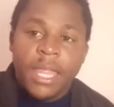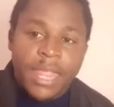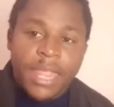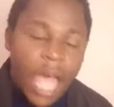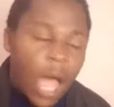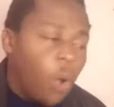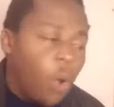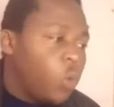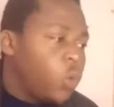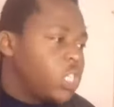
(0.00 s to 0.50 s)

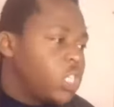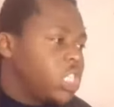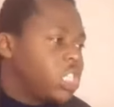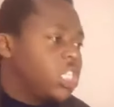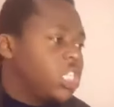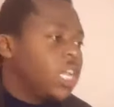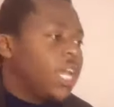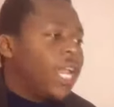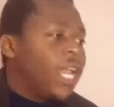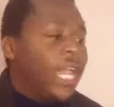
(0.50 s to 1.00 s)
Now,
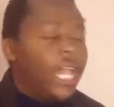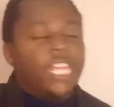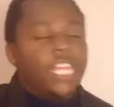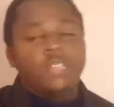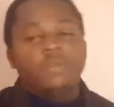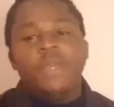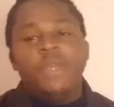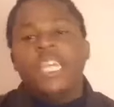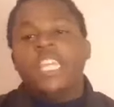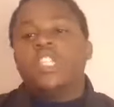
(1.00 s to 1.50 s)
which
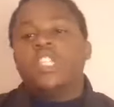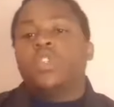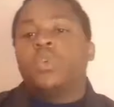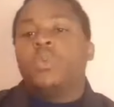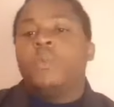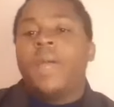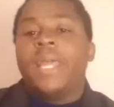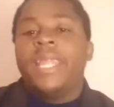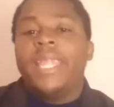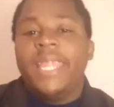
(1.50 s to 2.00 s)
led me
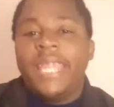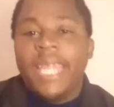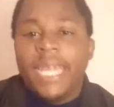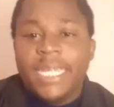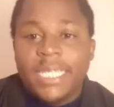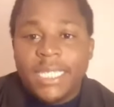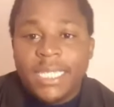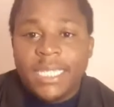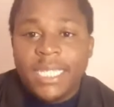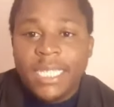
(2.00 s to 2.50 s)
into my
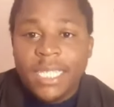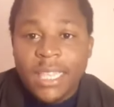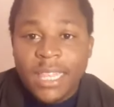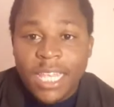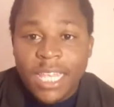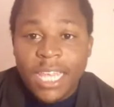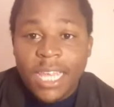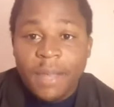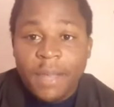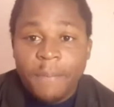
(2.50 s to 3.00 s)
next
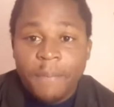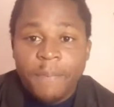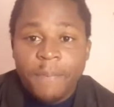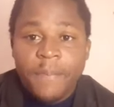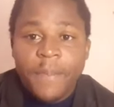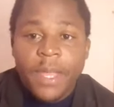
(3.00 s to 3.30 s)
thing.